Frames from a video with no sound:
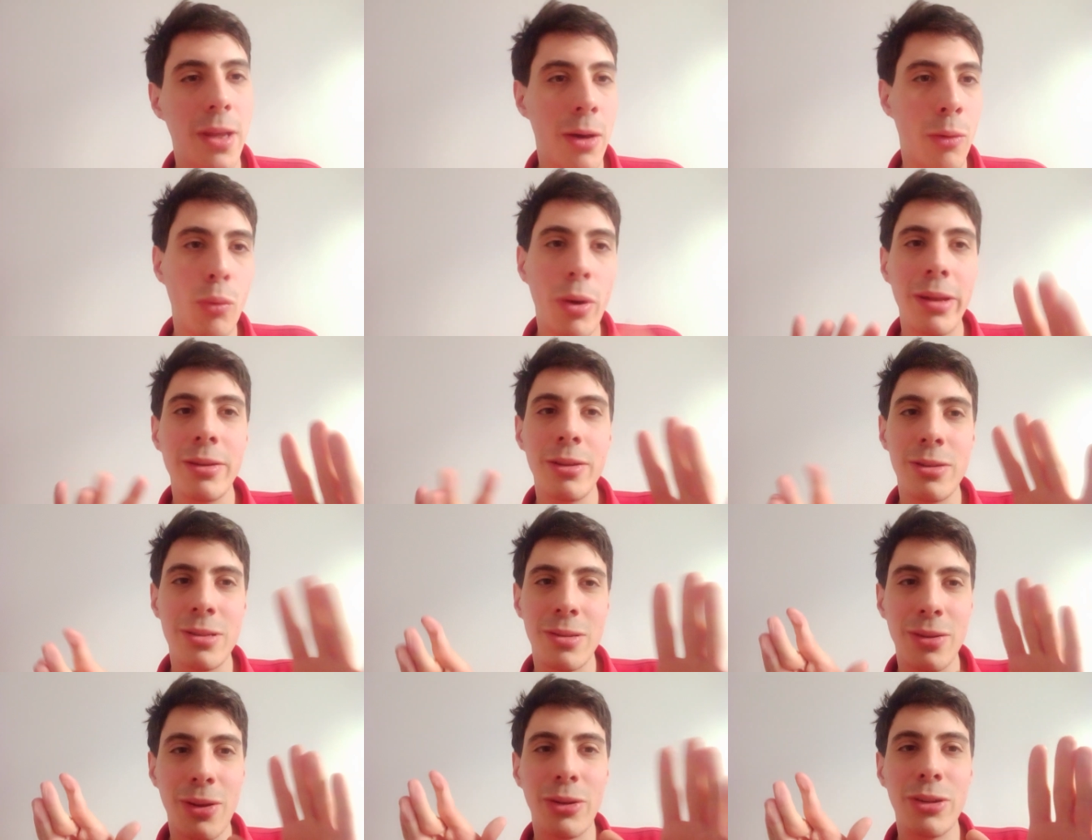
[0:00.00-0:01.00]
and one
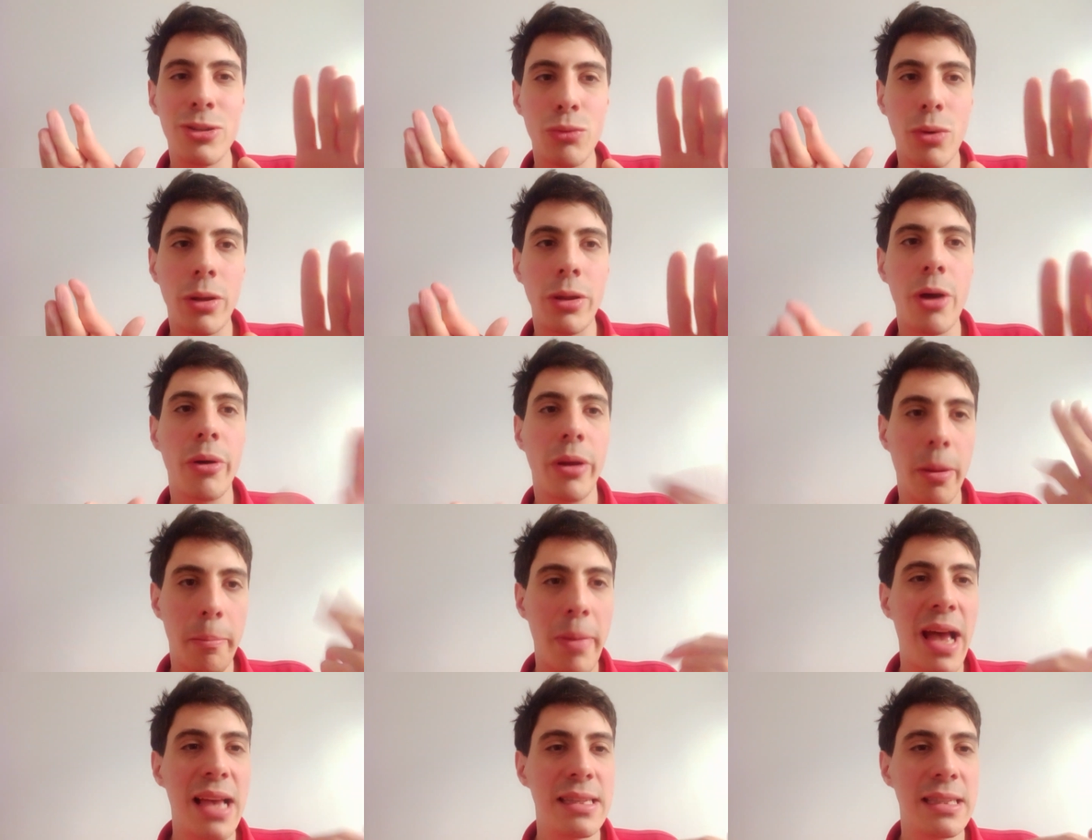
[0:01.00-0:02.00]
that's not as well known a
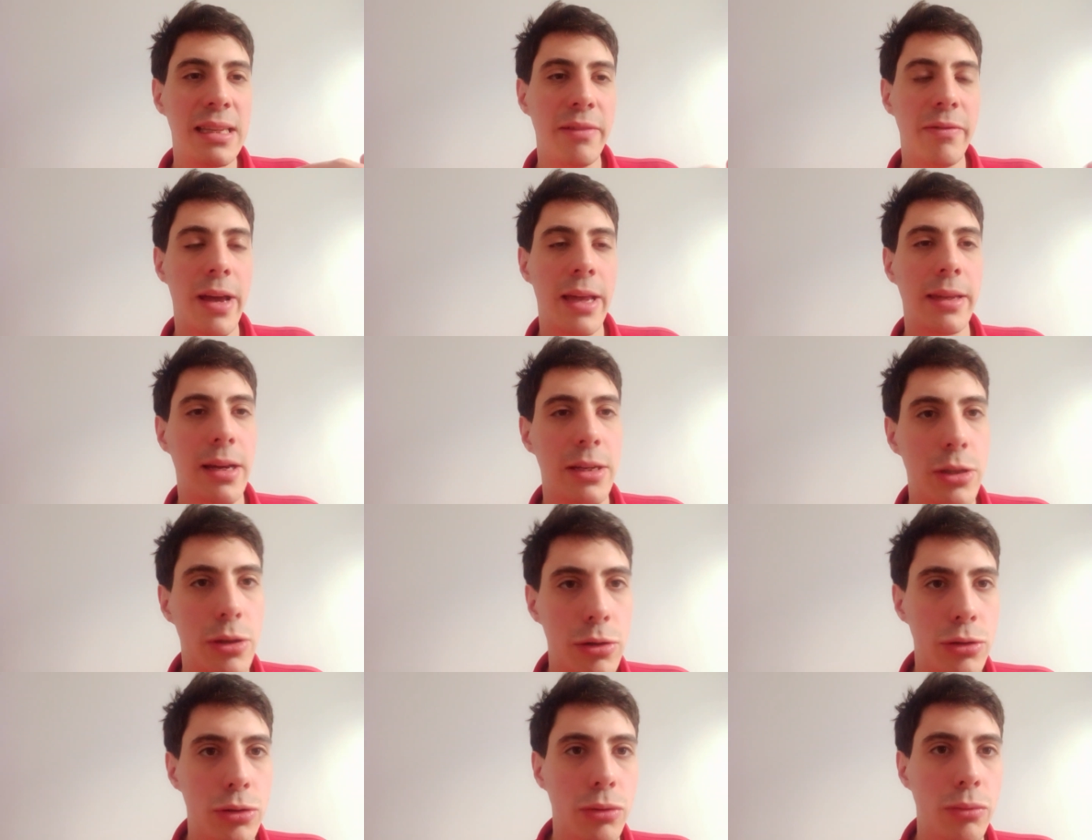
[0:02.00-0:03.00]
passive
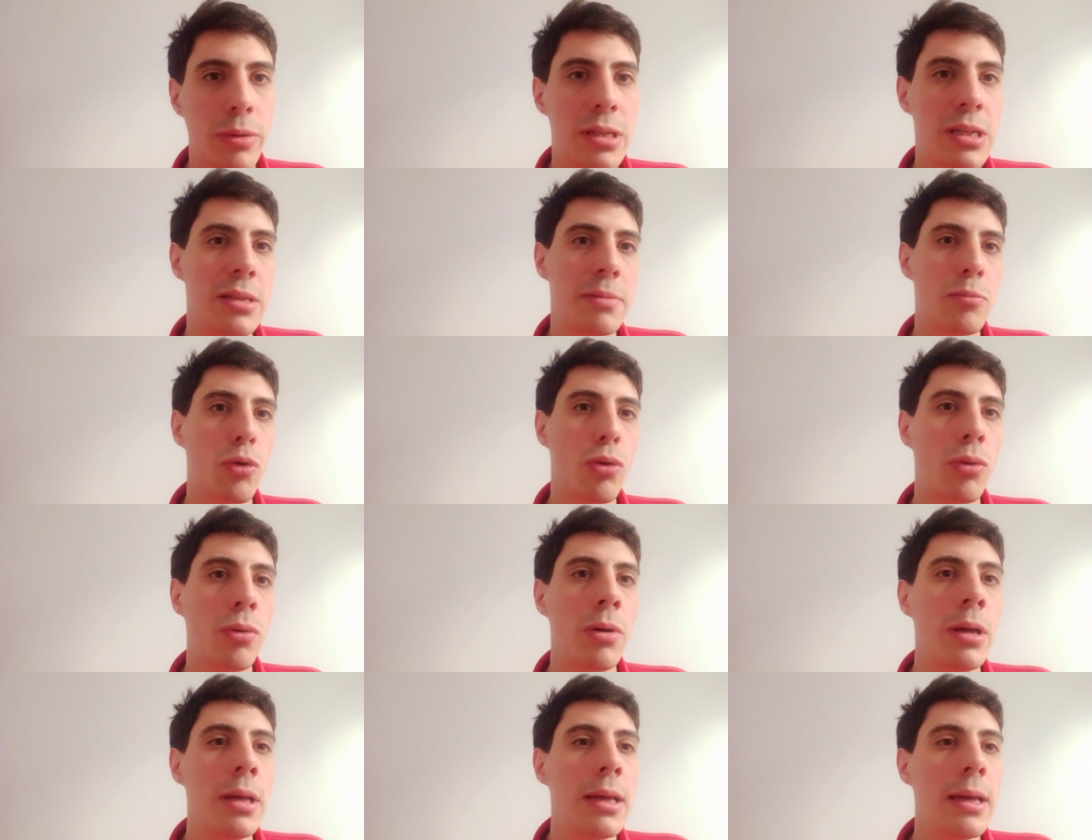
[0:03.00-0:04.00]
antisocial, which is
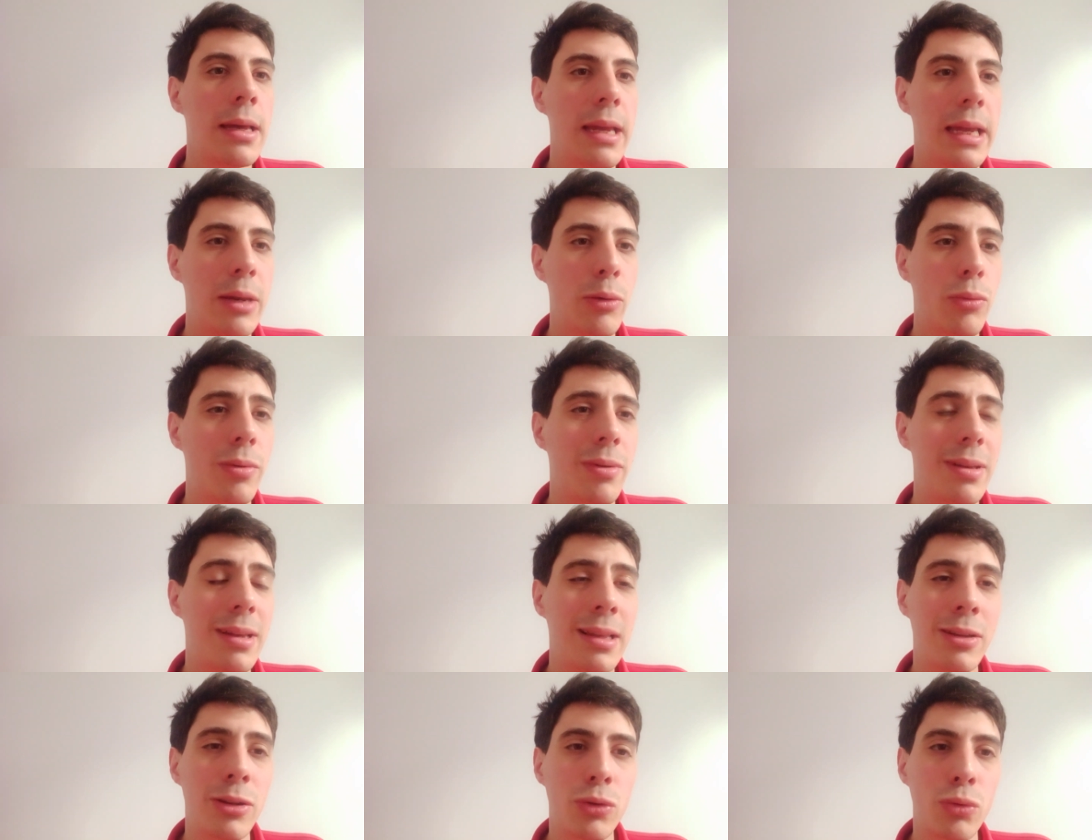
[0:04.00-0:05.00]
more in,
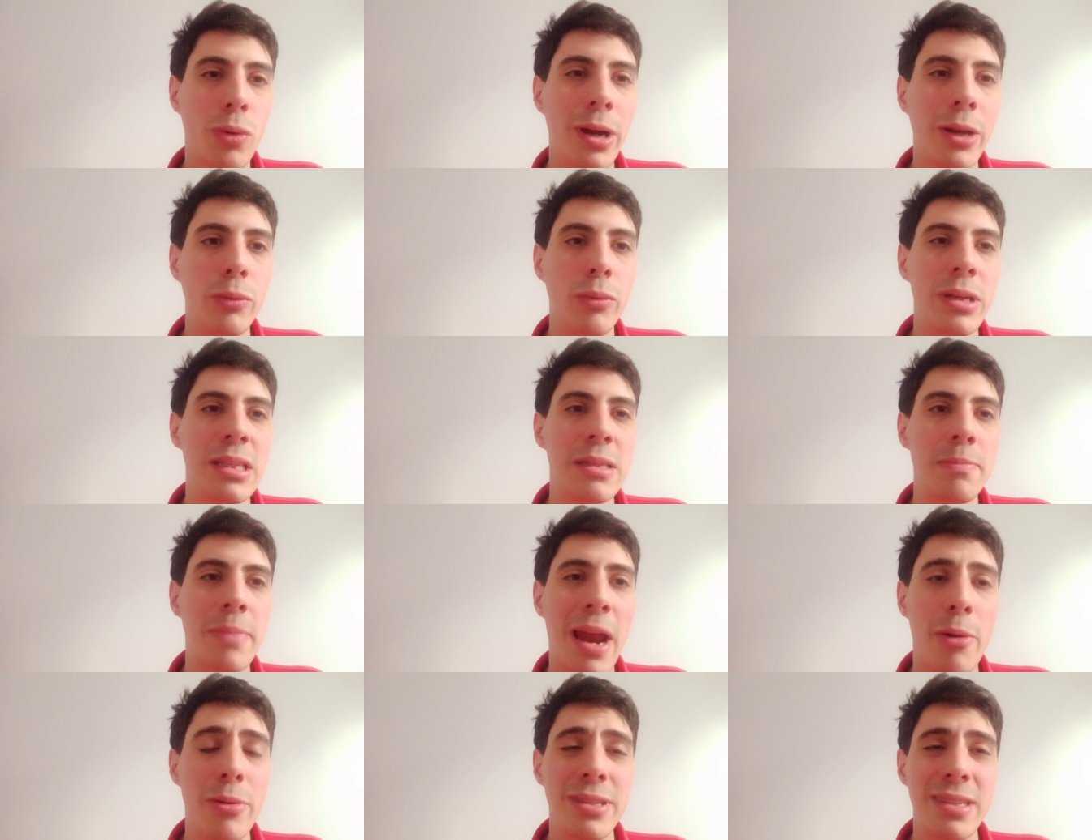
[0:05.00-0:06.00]
intertwined with
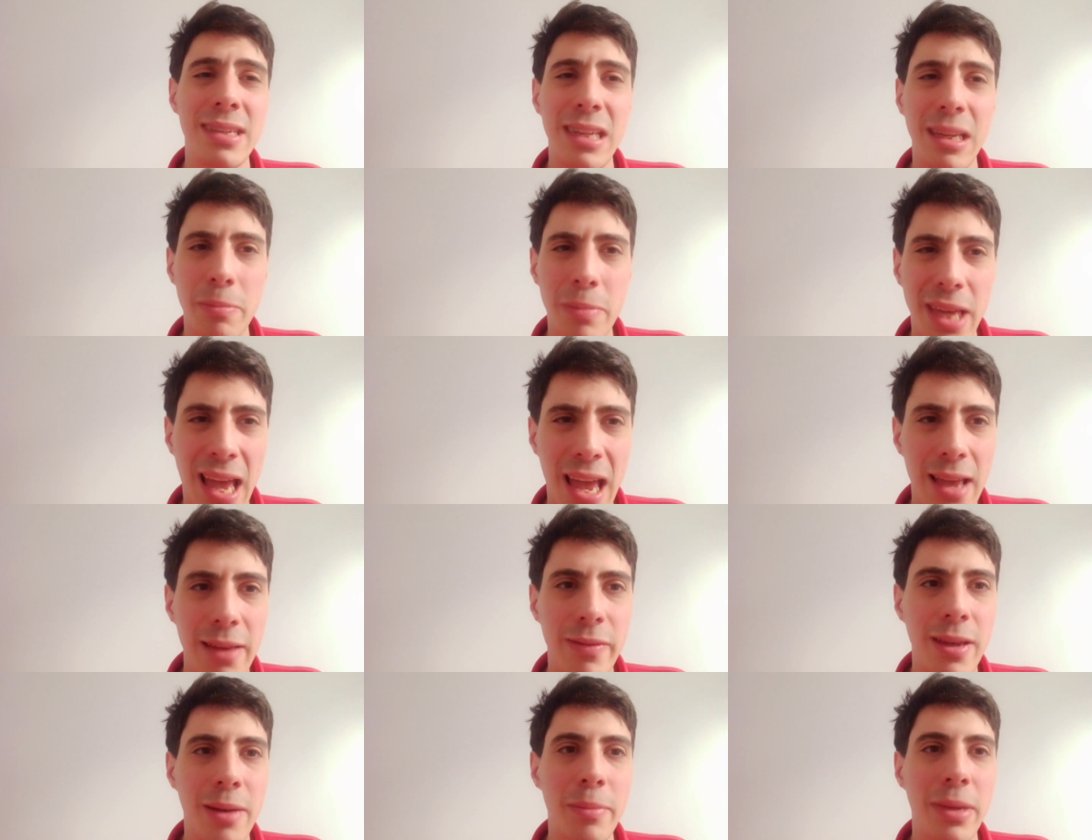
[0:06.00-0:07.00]
parasitic
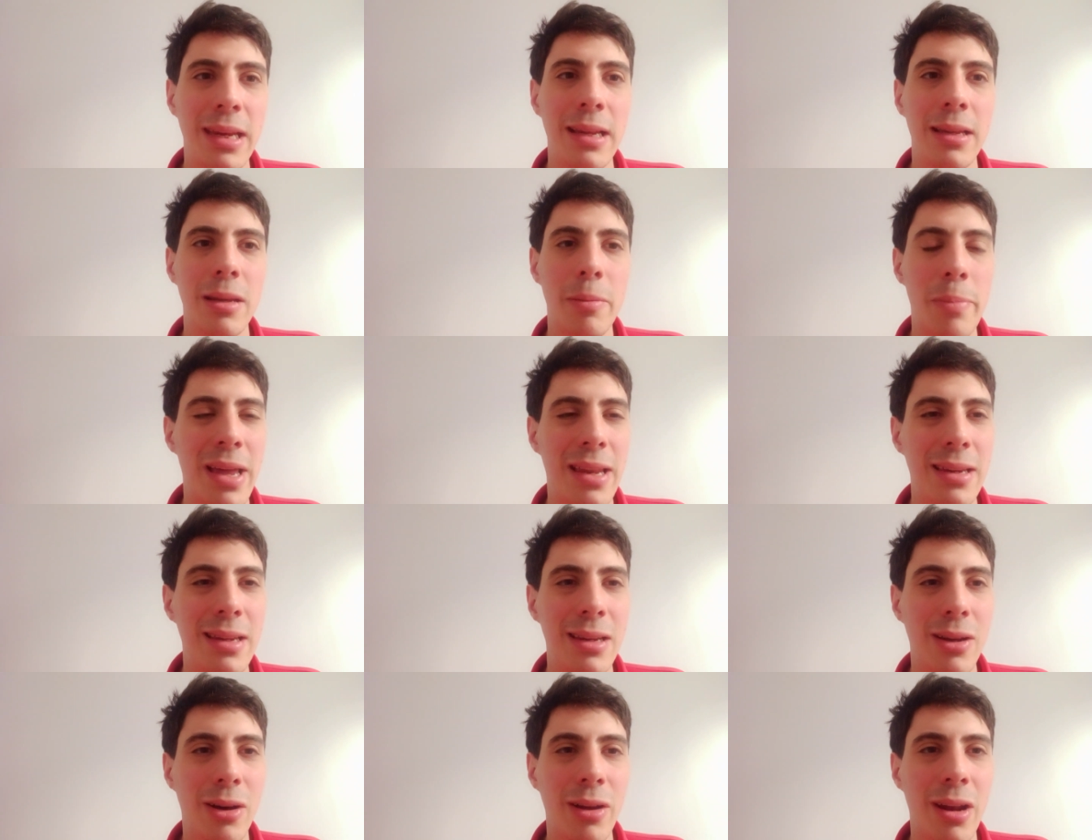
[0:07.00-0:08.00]
behavior, meaning
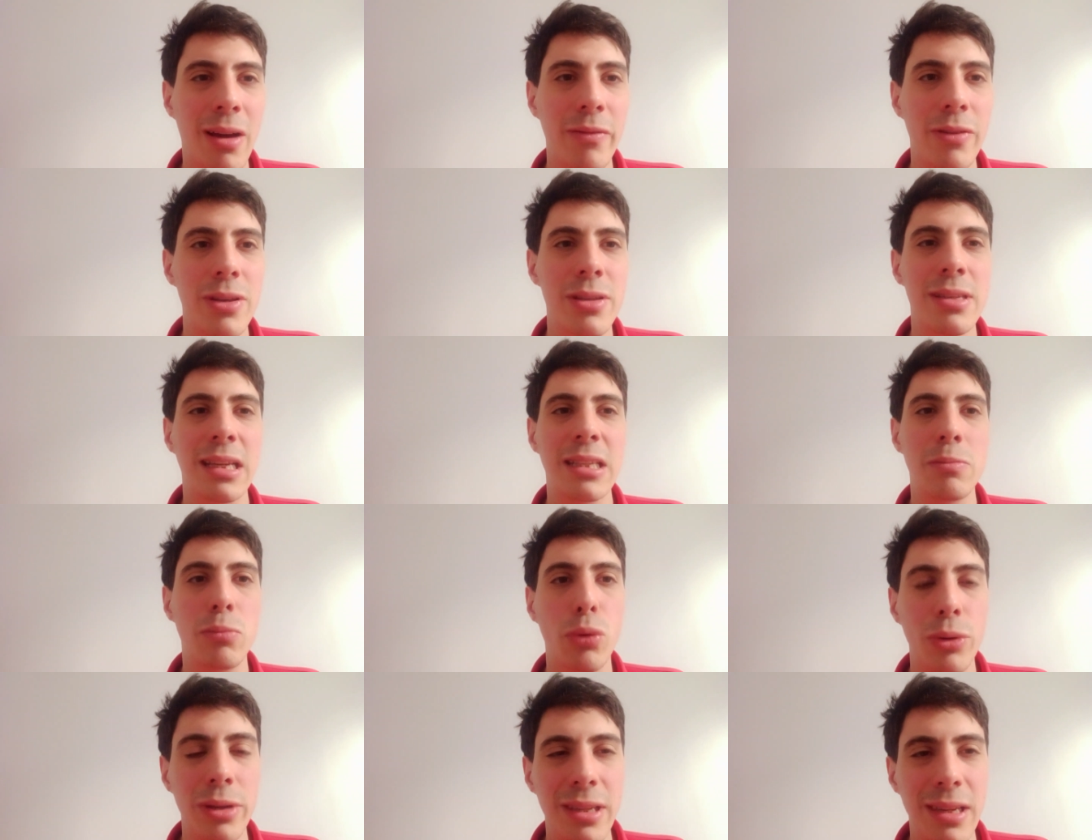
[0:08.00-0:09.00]
depending on others,
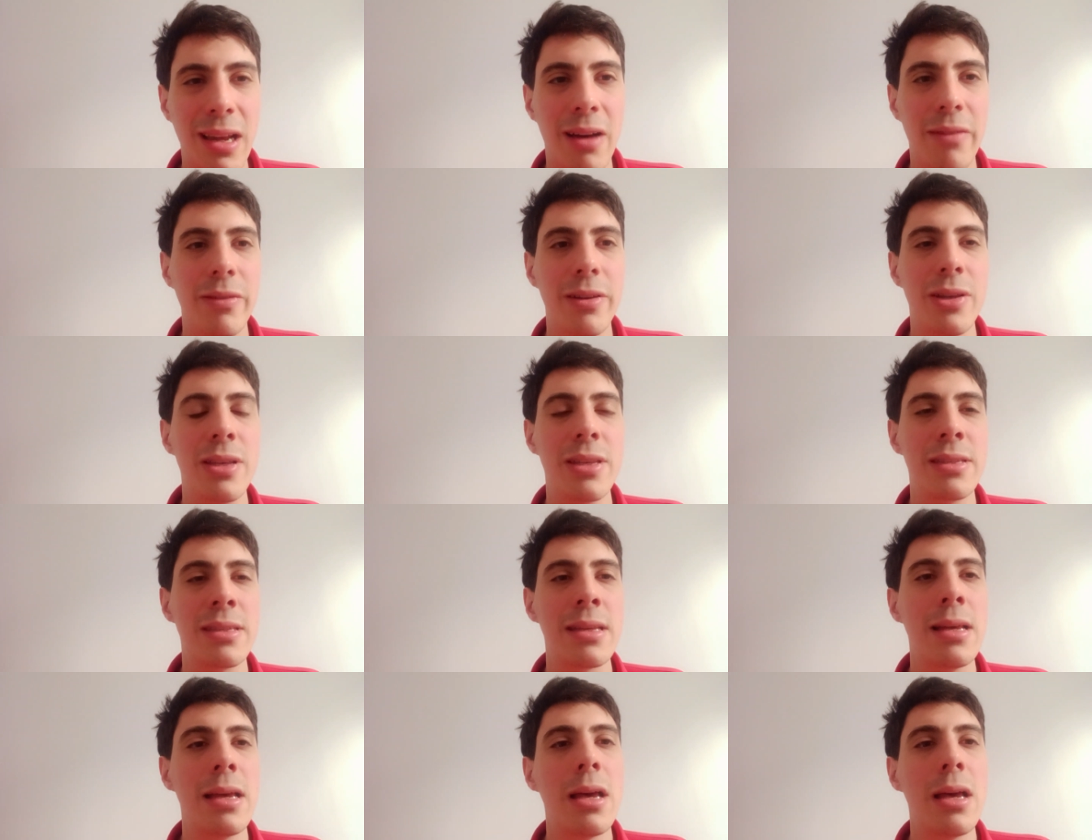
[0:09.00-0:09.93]
exploiting others,